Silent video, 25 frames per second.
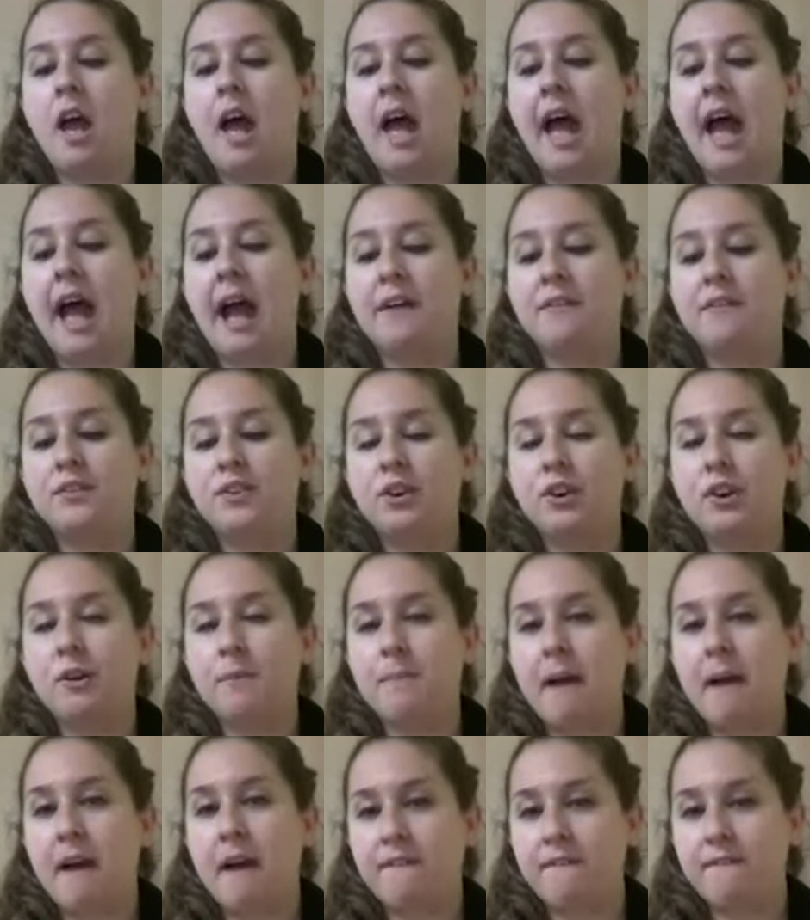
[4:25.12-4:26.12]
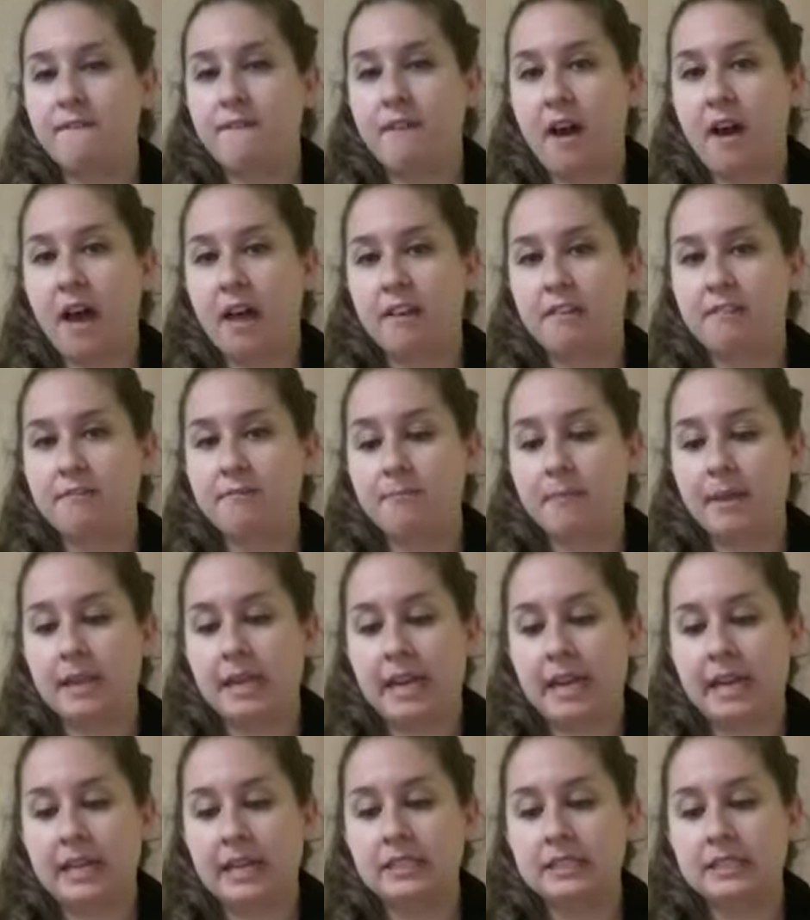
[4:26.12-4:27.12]
After about 5
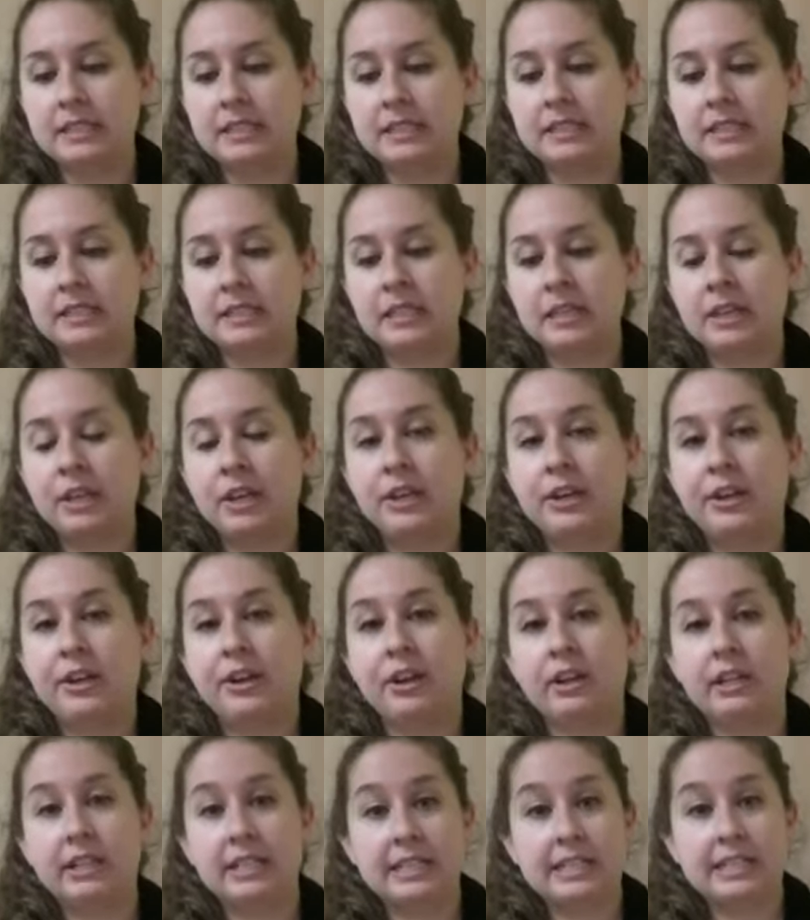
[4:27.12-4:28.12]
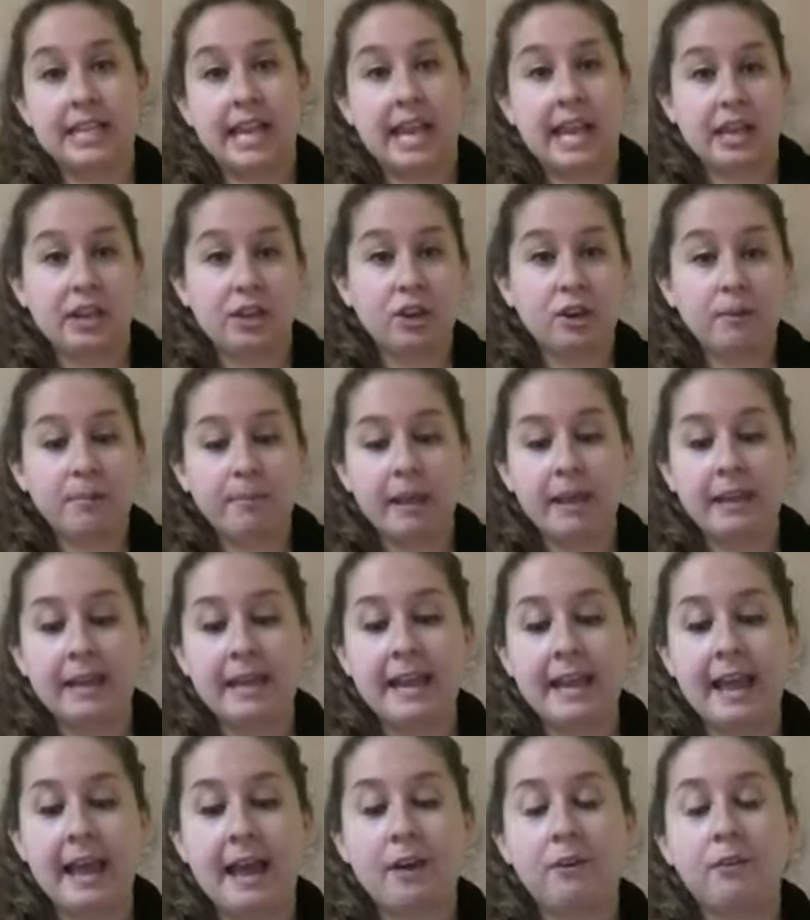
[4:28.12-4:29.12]
minutes, you're going to take your
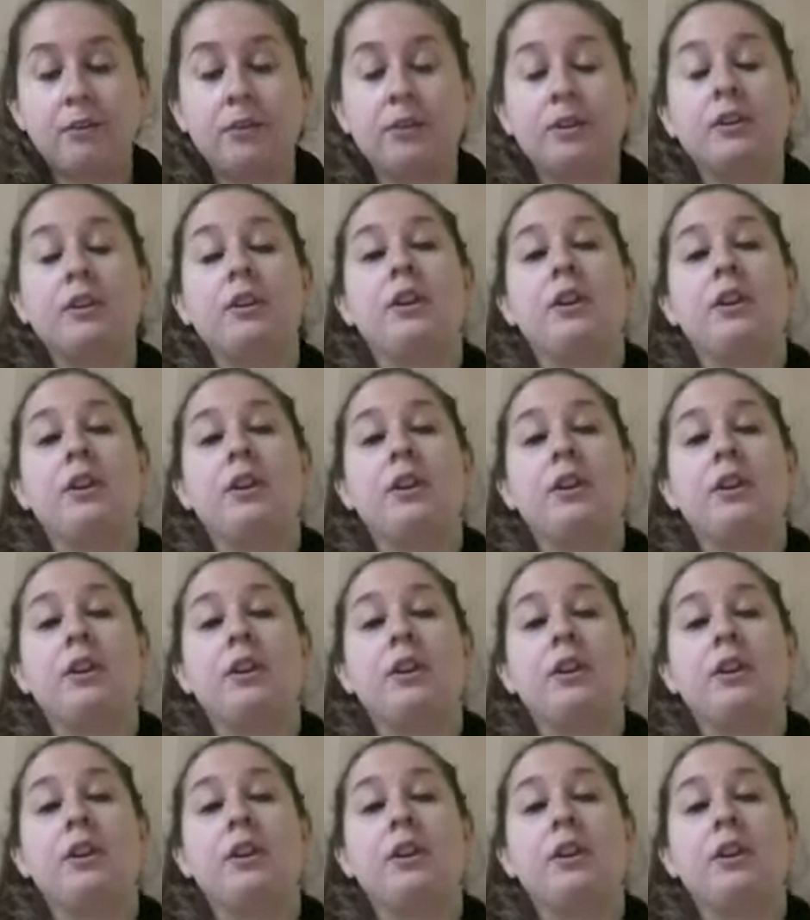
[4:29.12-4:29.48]
penny out.